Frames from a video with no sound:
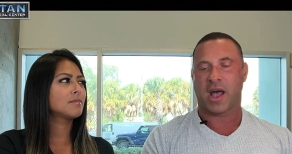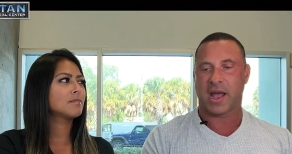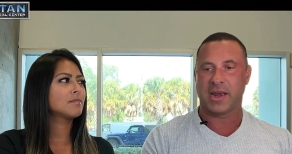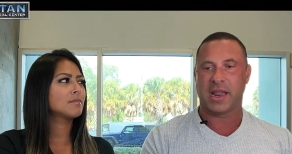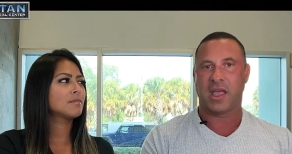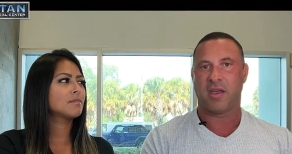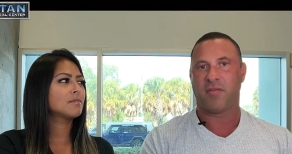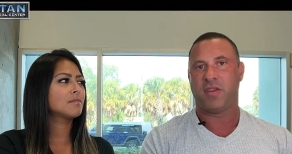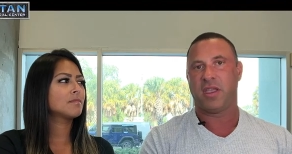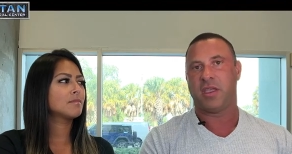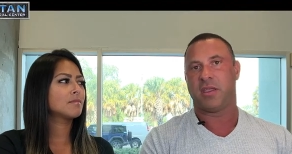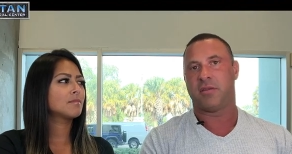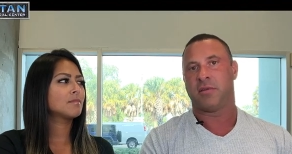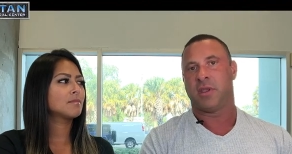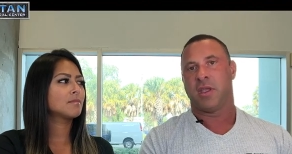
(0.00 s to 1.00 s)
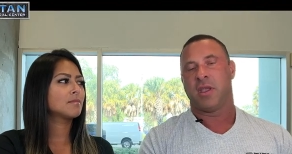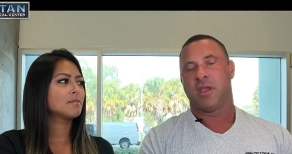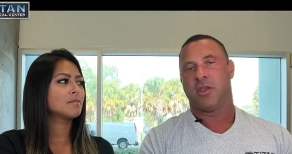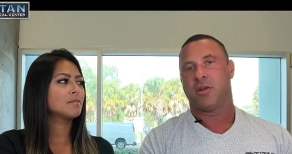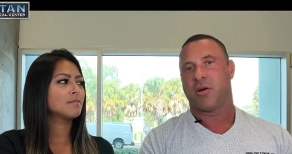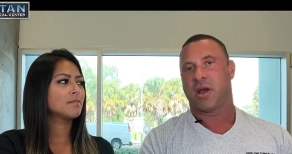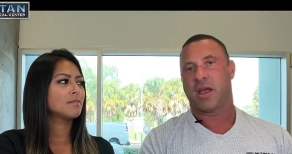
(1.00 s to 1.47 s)
Speaker 1: hot and heavy and,
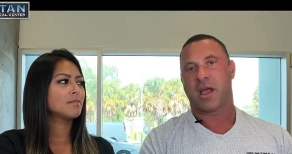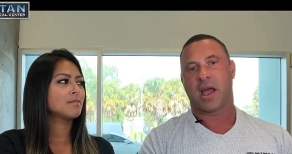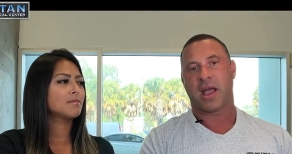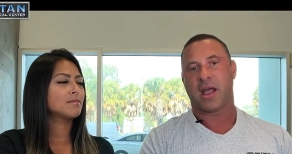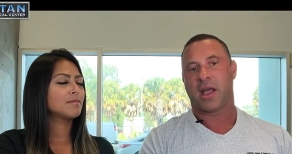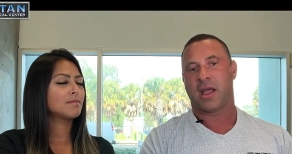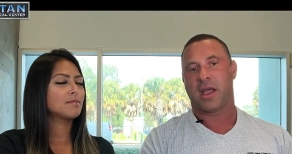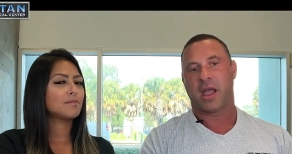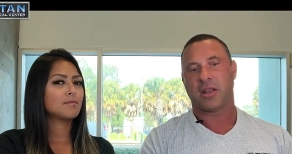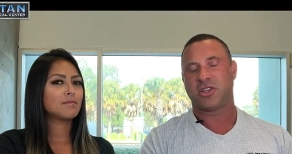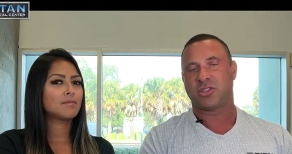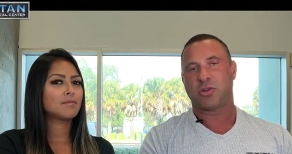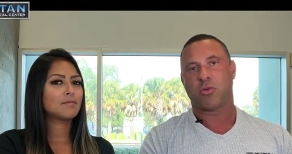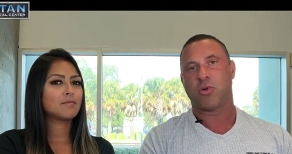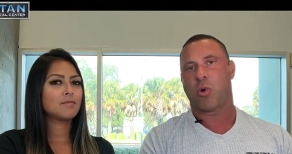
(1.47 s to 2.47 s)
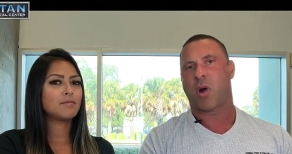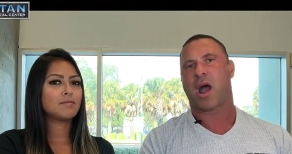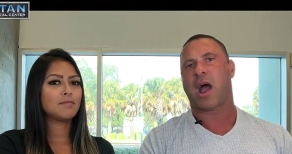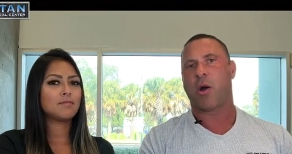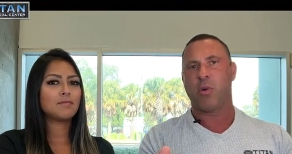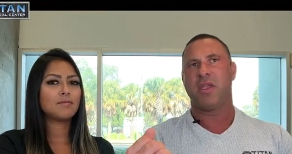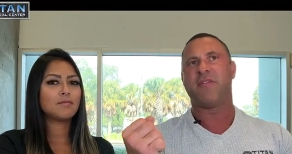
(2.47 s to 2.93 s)
you know, I, I, I just don't know
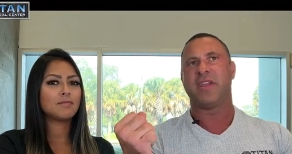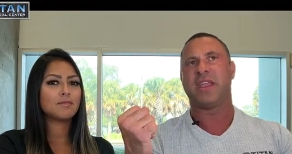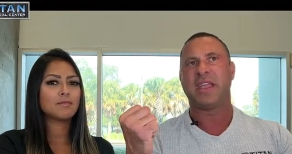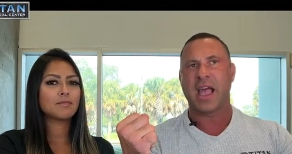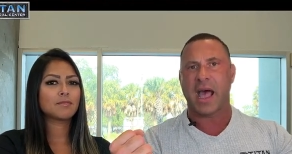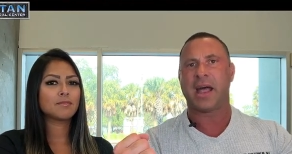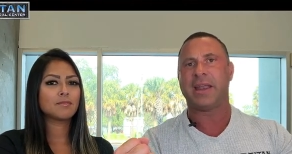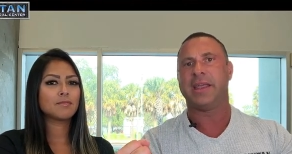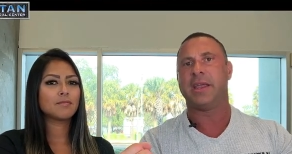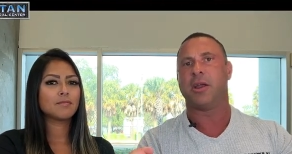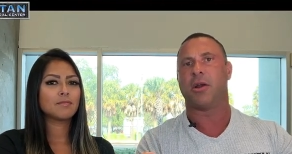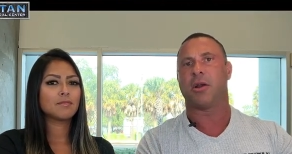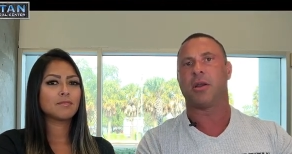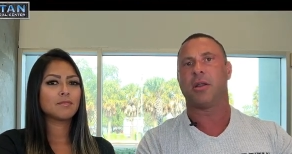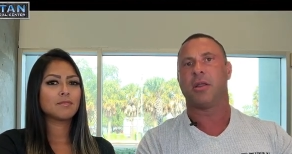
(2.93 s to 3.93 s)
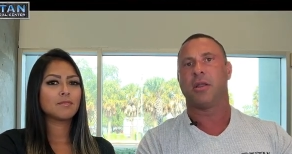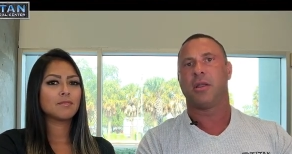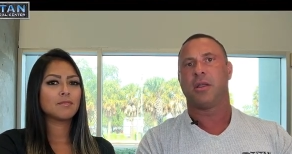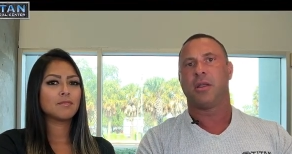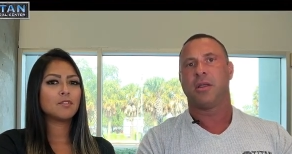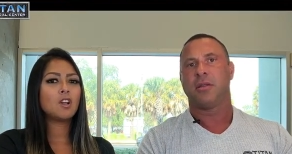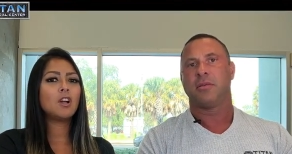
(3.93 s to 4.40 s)
how we even got here.
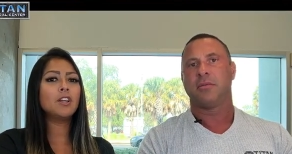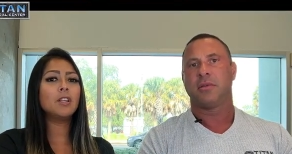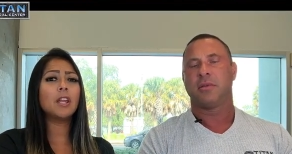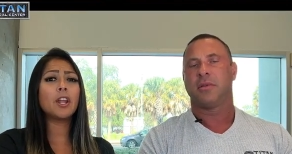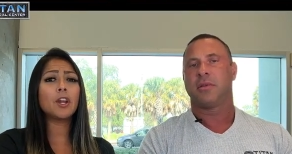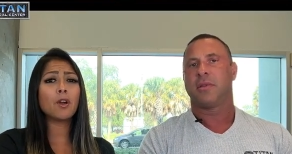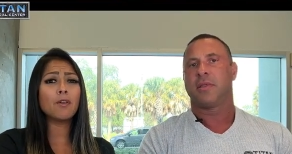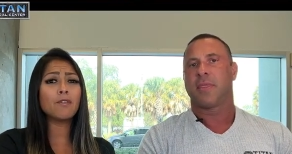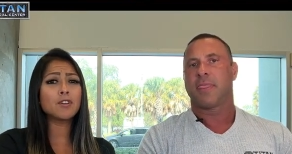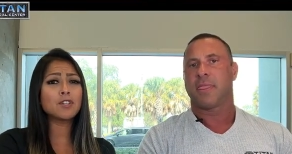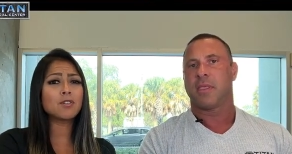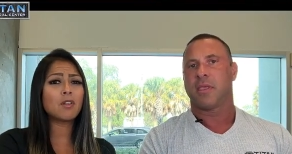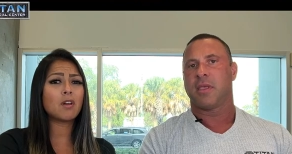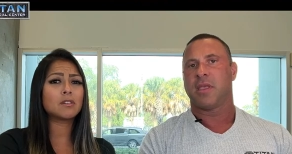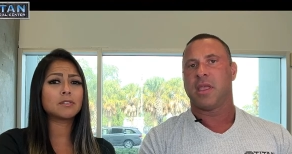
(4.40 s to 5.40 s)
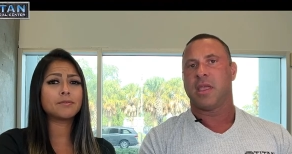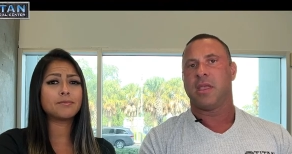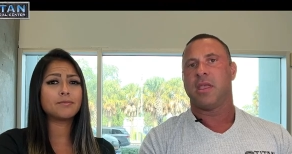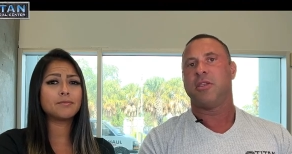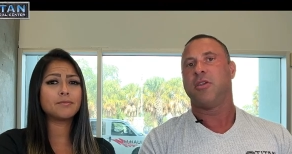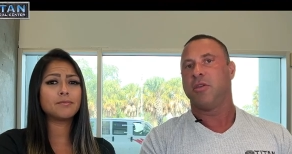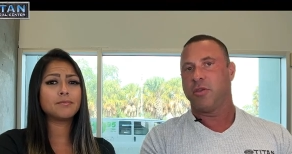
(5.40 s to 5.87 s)
Speaker 2: No, you let it go for too long.
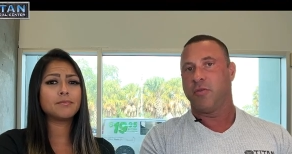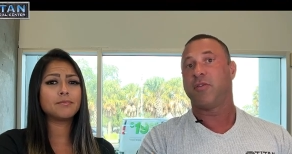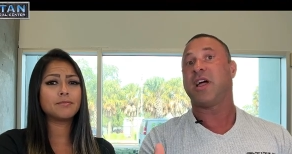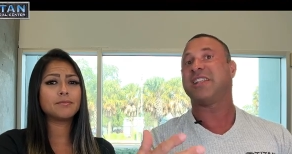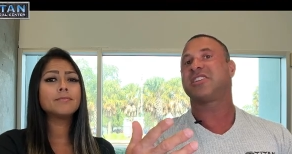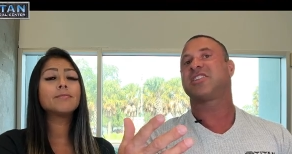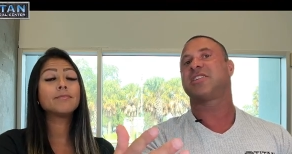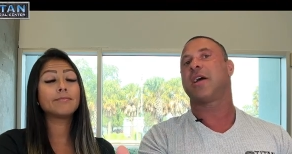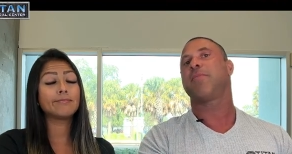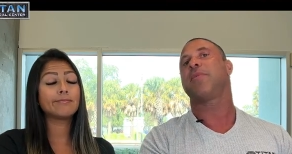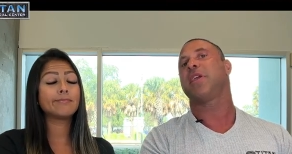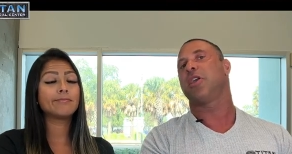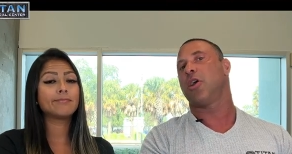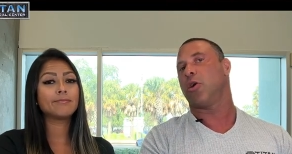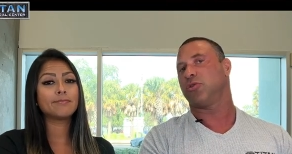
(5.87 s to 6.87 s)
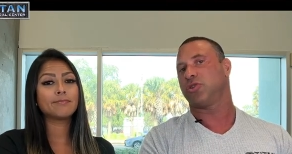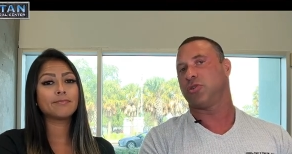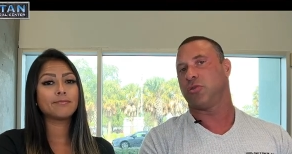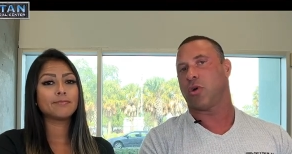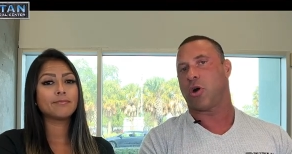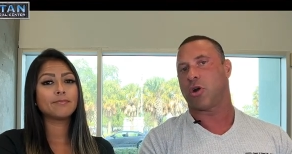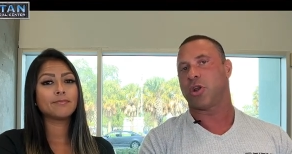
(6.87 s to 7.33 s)
Speaker 1: You, have let something go
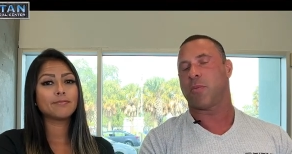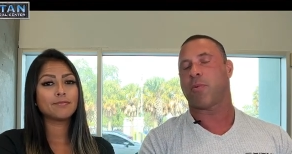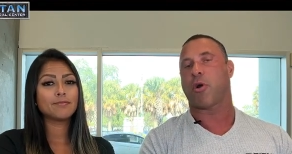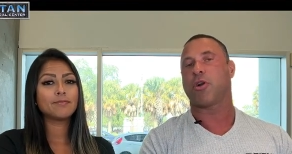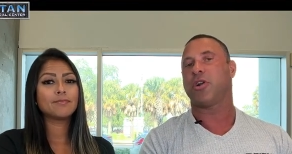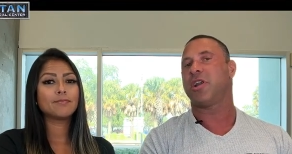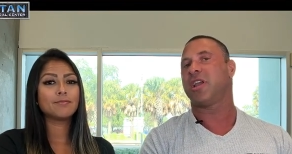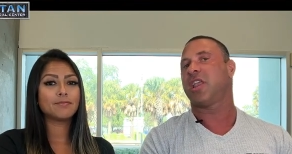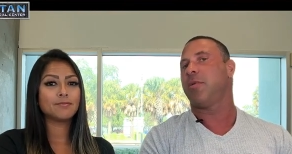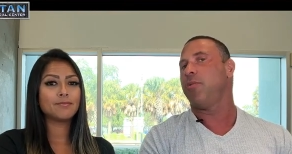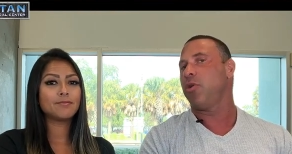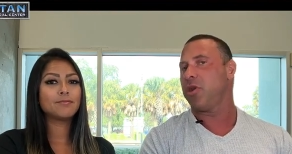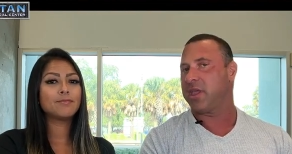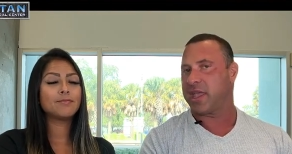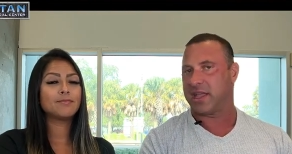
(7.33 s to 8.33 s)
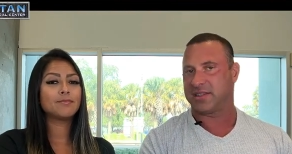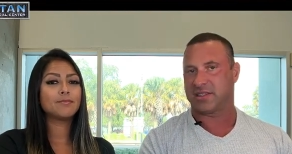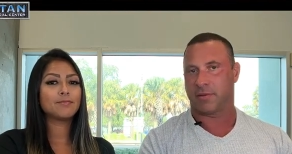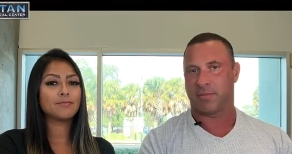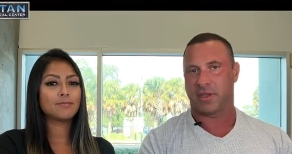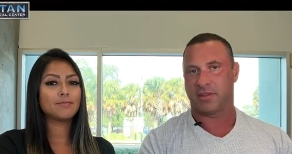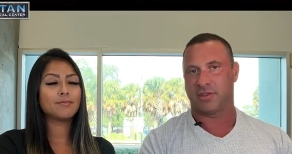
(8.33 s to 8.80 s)
too long. Your partner didn't communicate
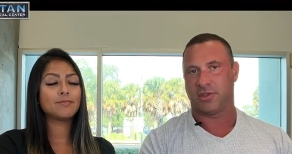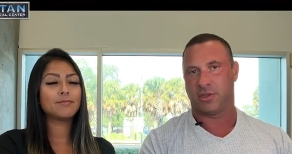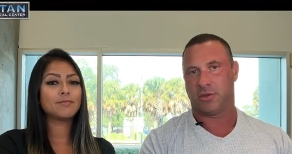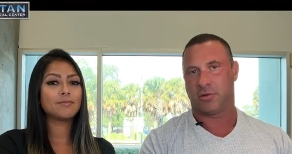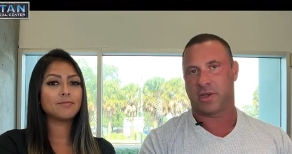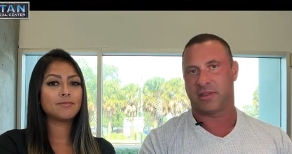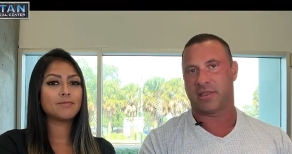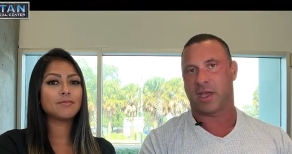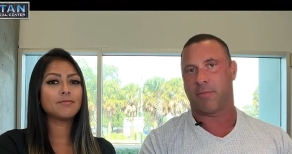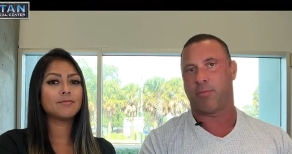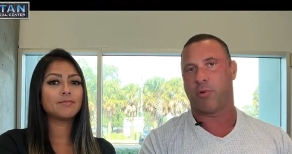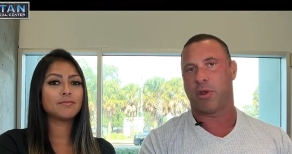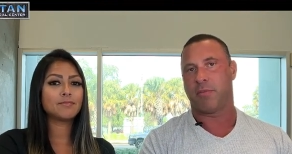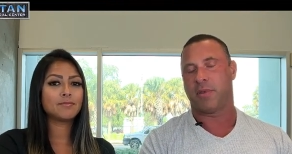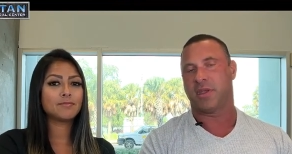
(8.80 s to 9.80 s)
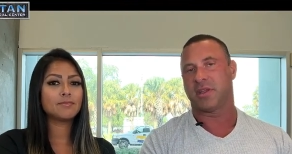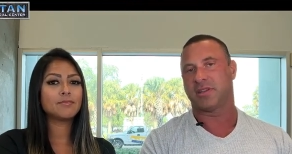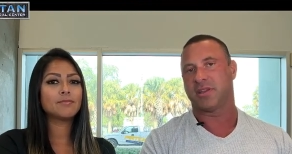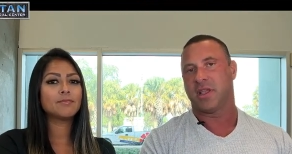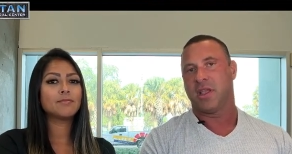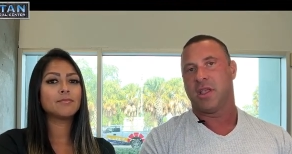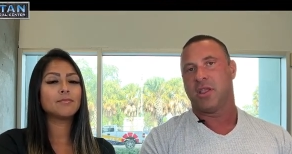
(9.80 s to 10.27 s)
something to you at that point because